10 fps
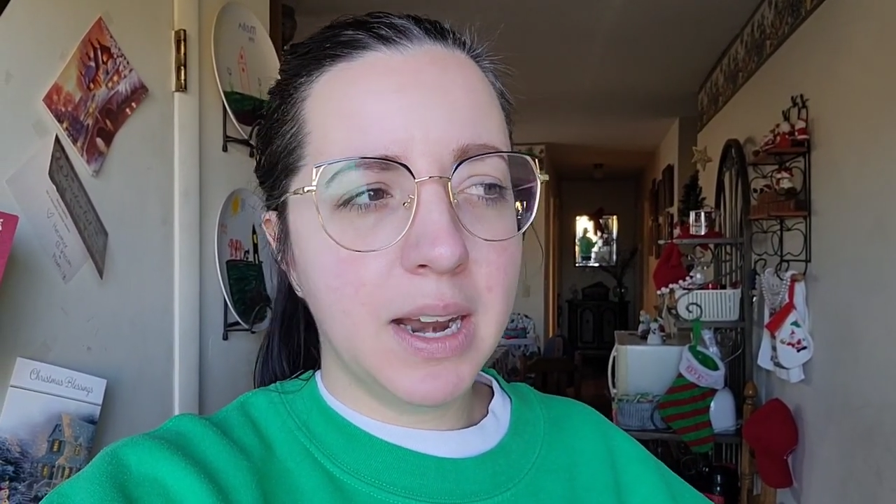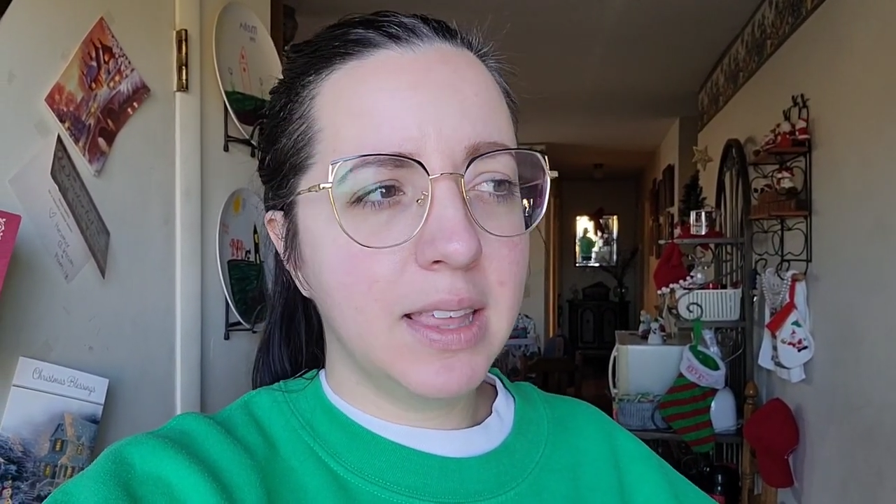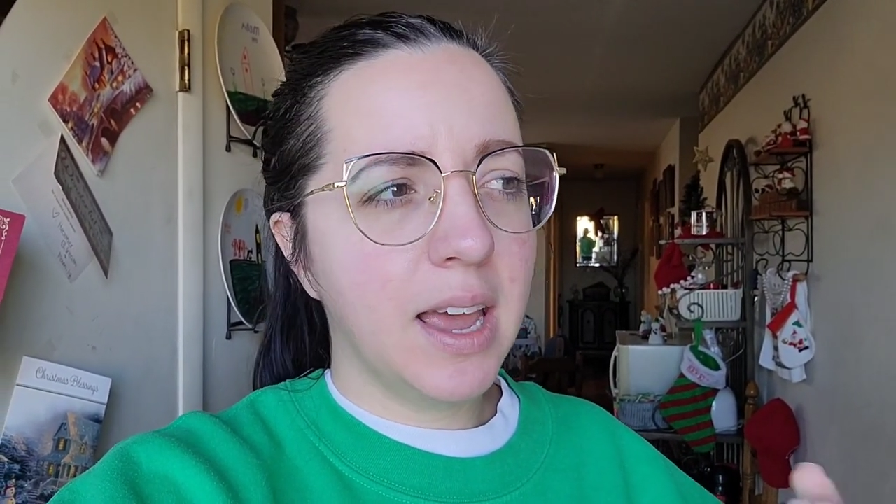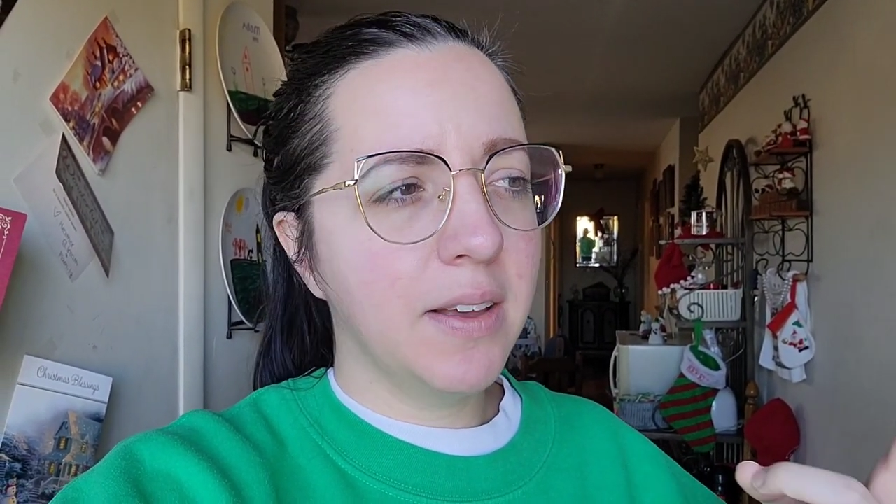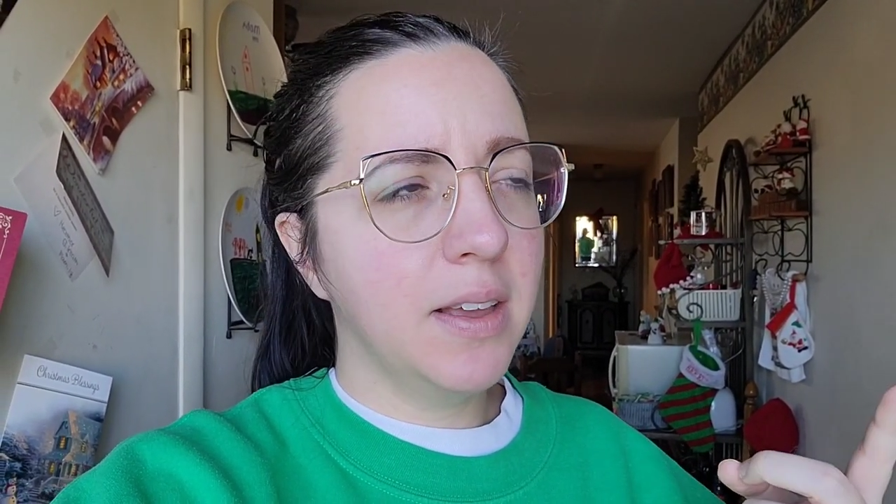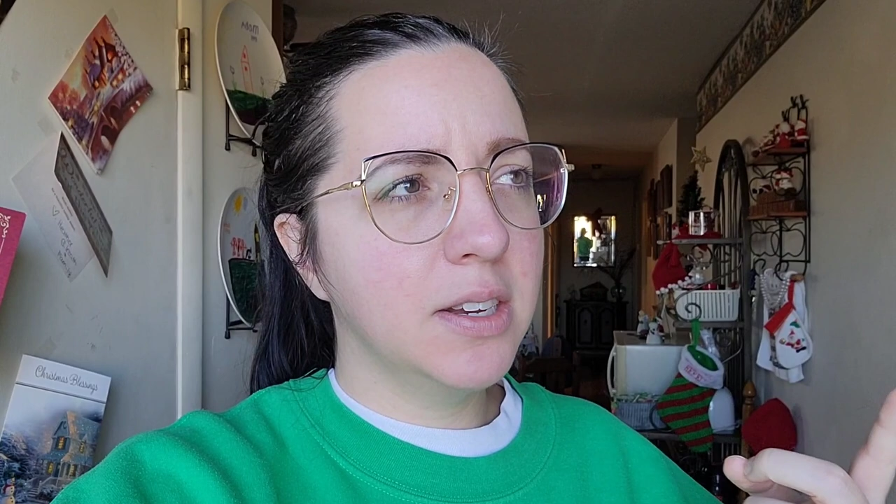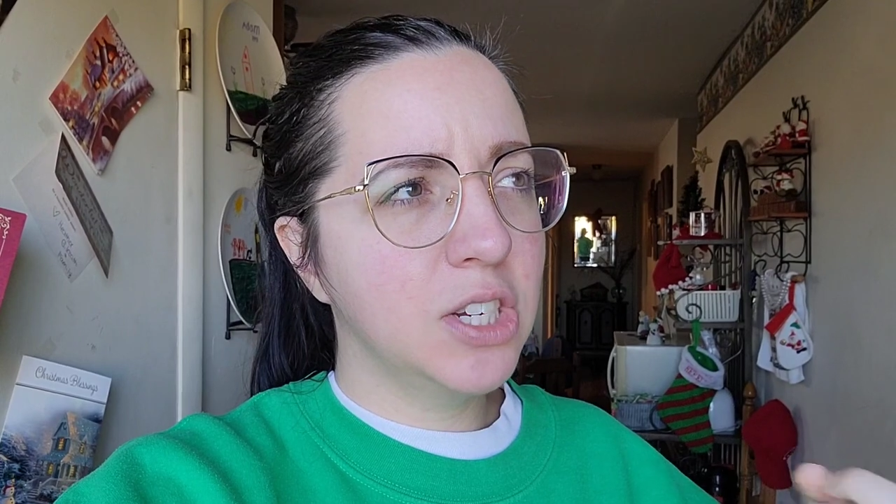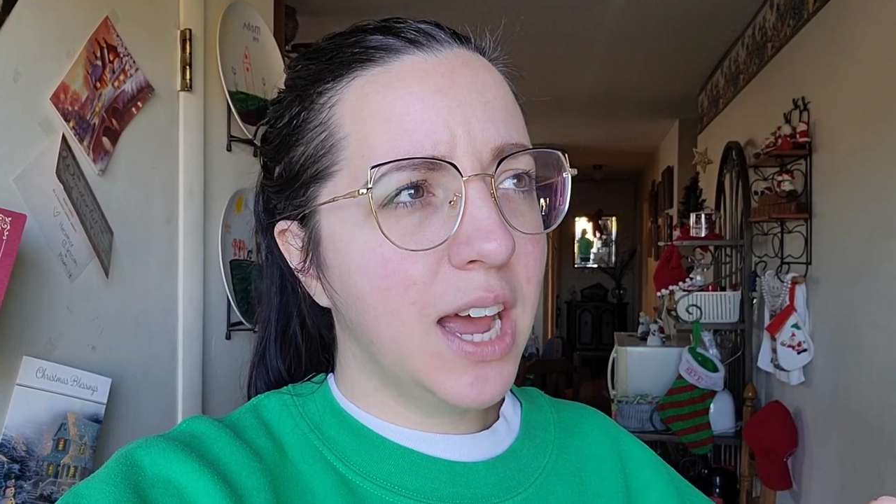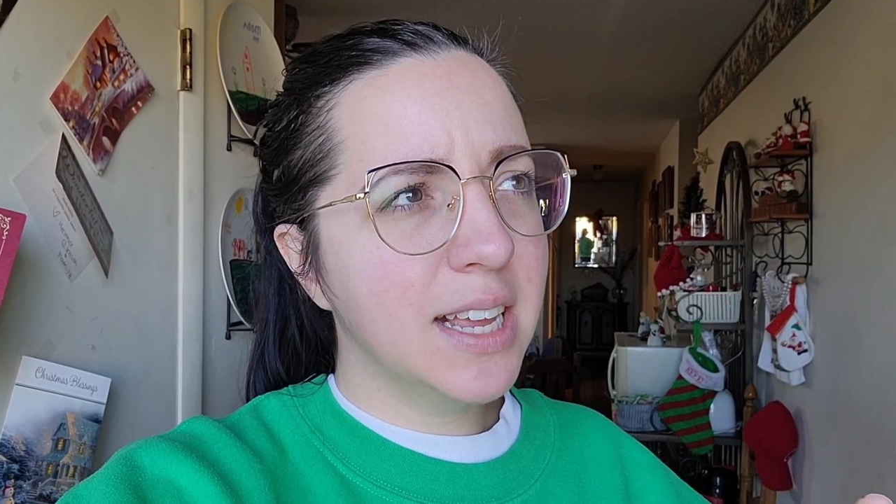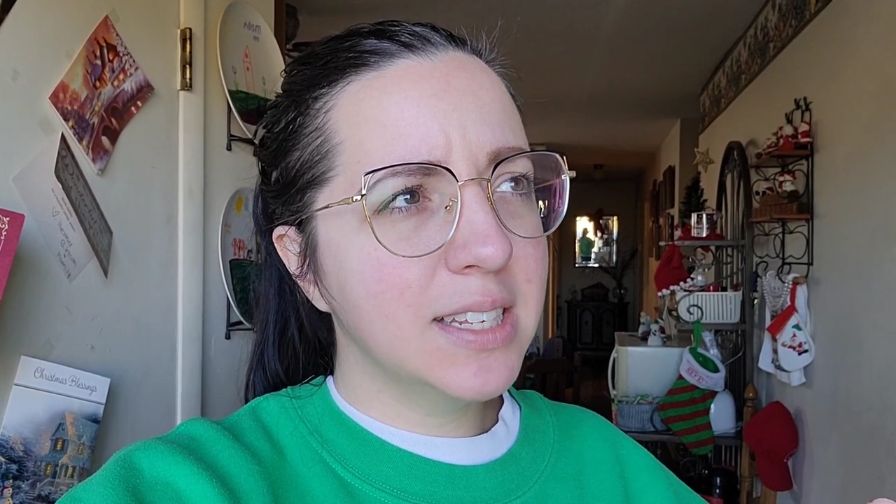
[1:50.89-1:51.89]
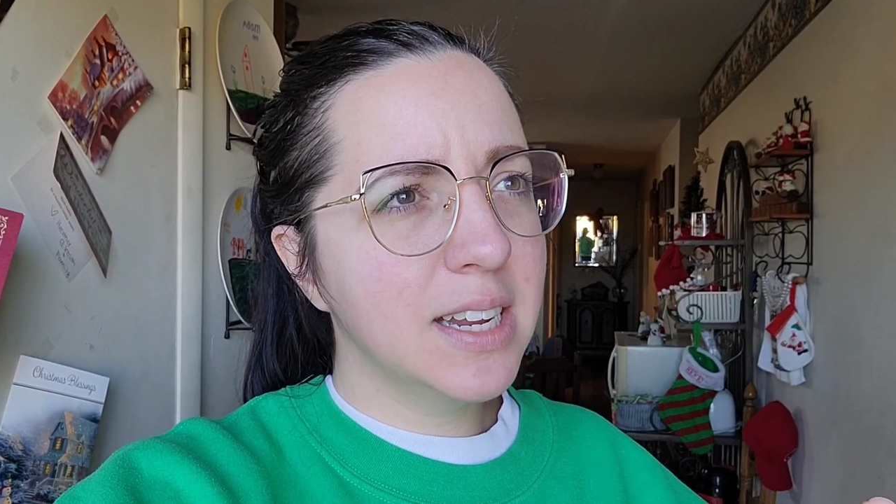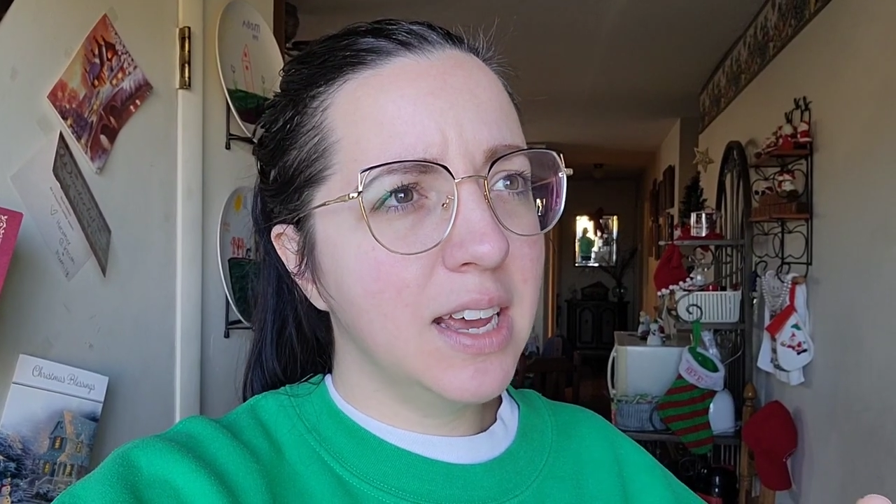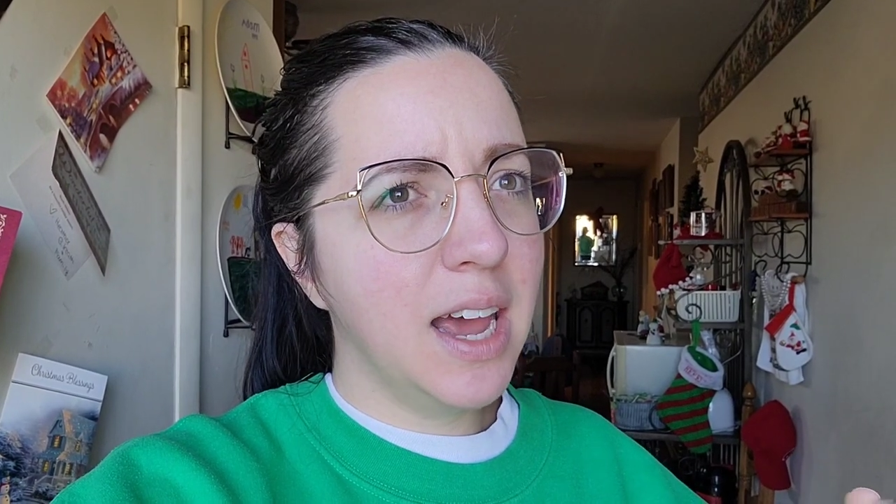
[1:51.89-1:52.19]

I think uh, Shasta